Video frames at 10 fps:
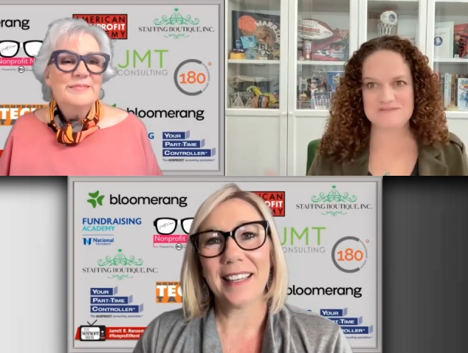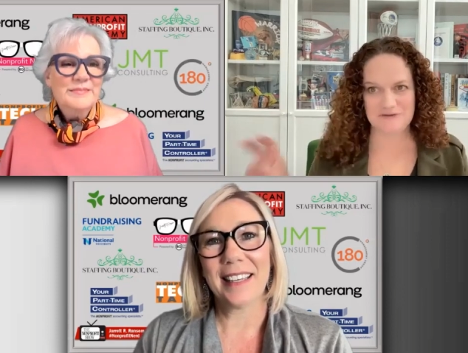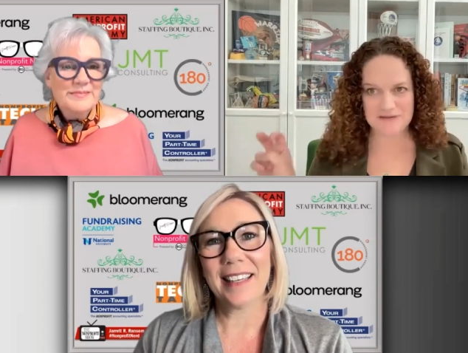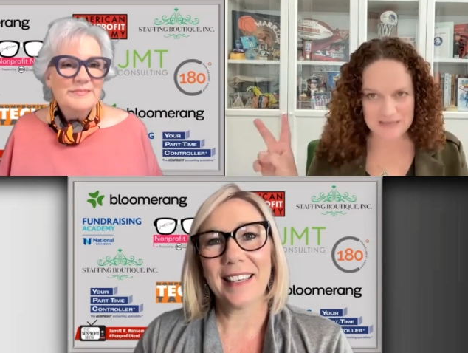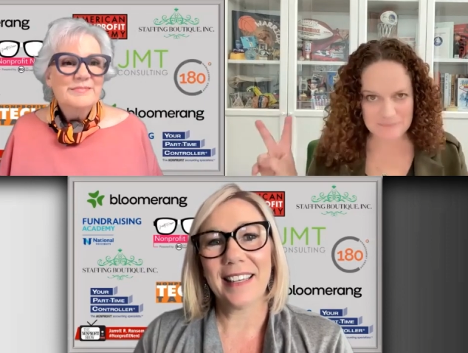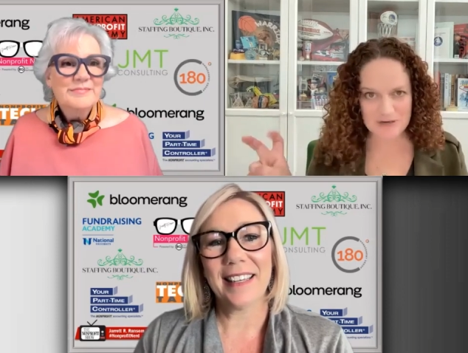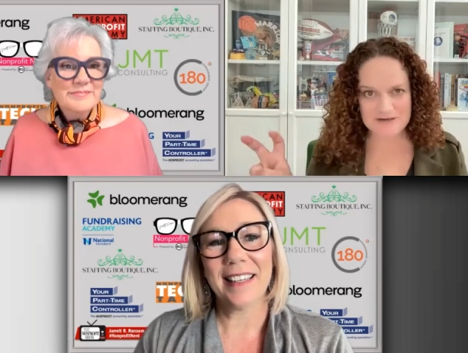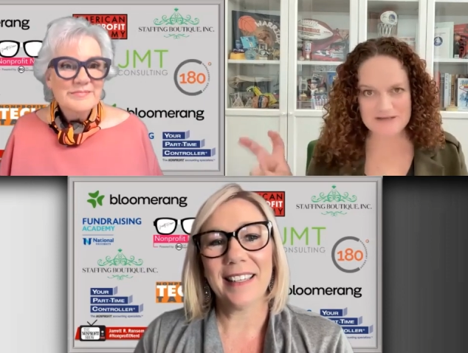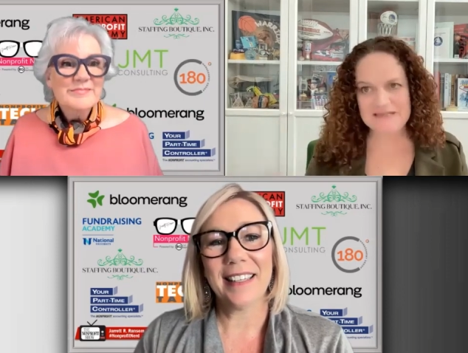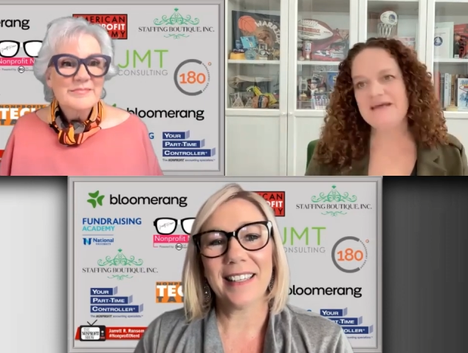Speaker 1: tailgate
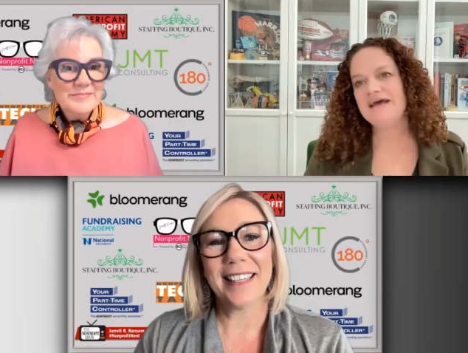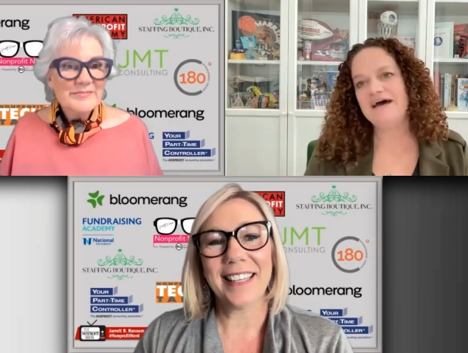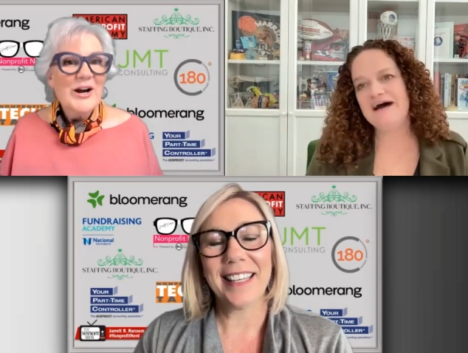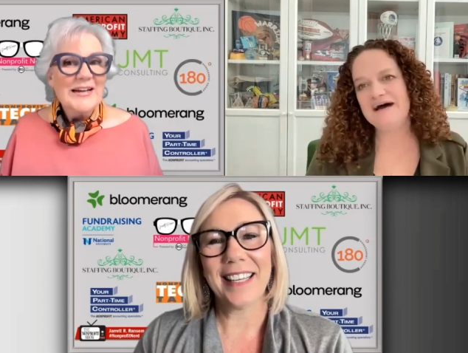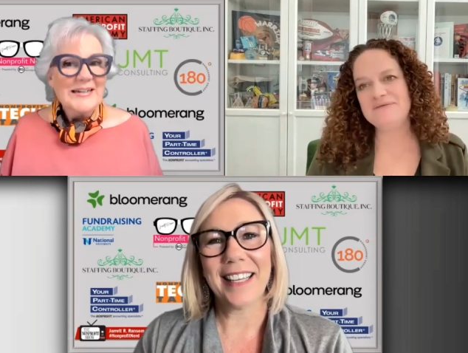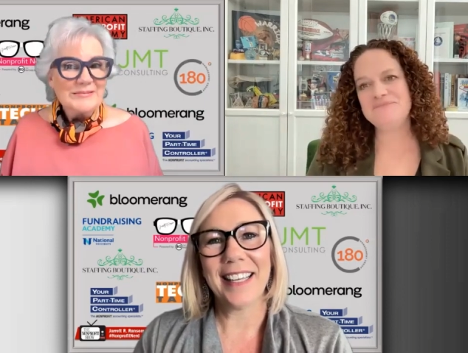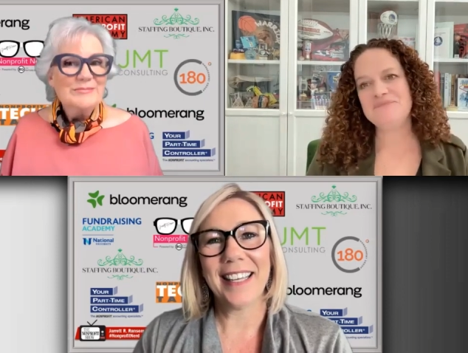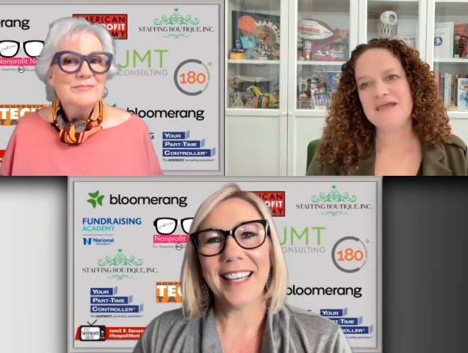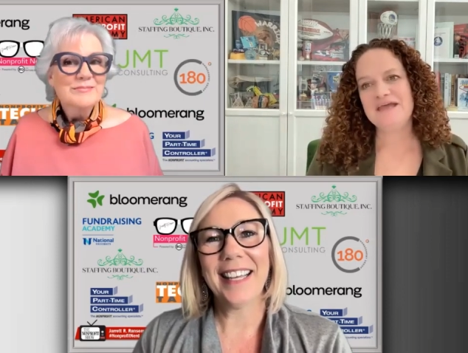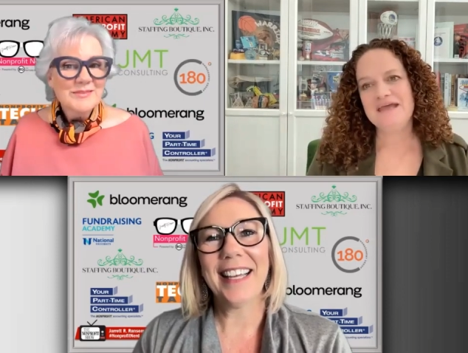party, right? Um,
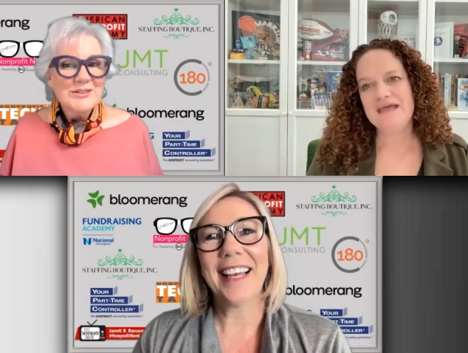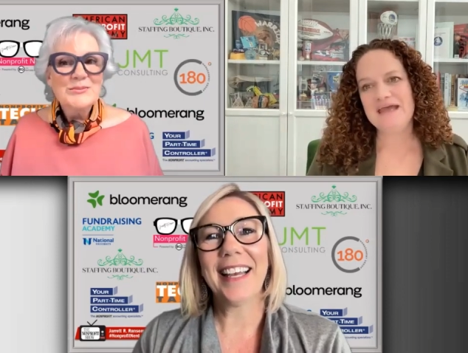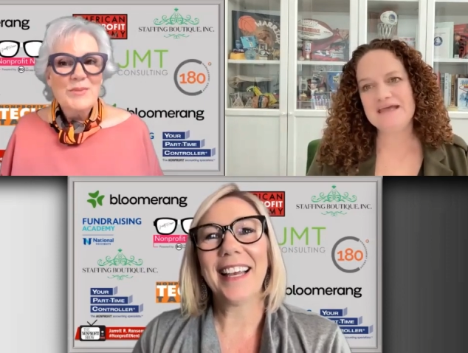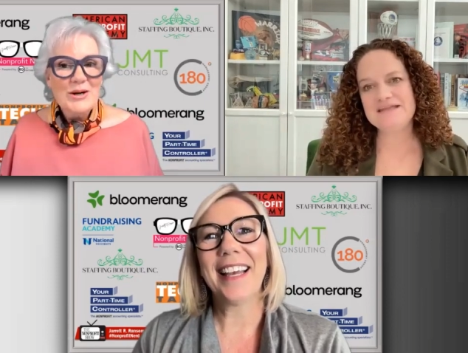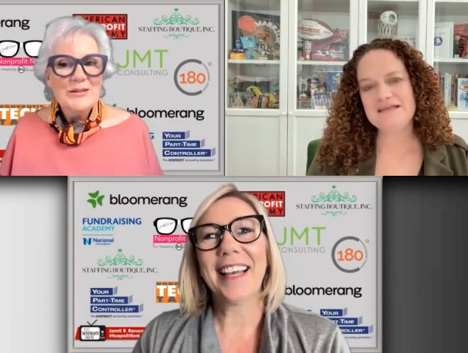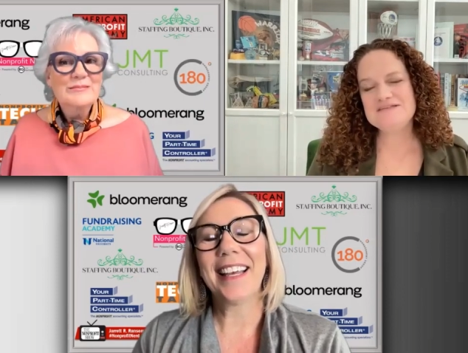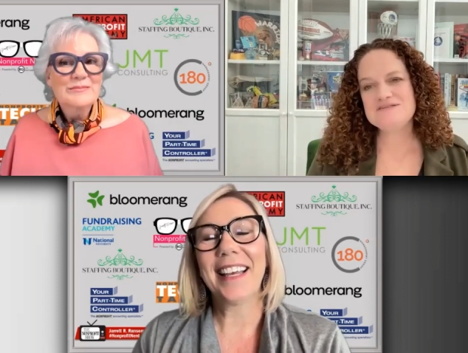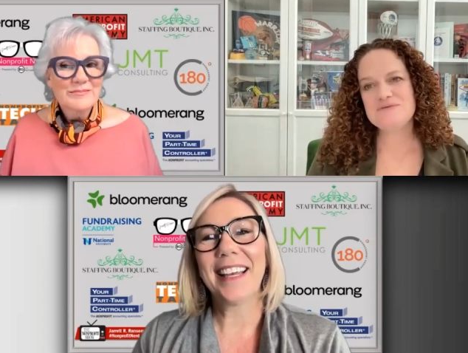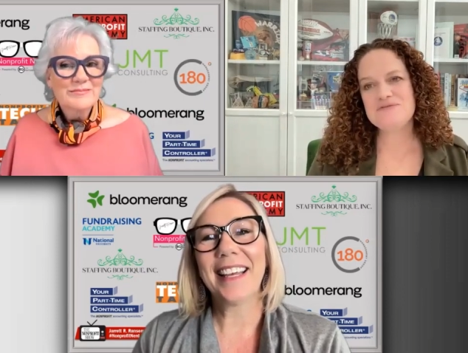Smart. And, and so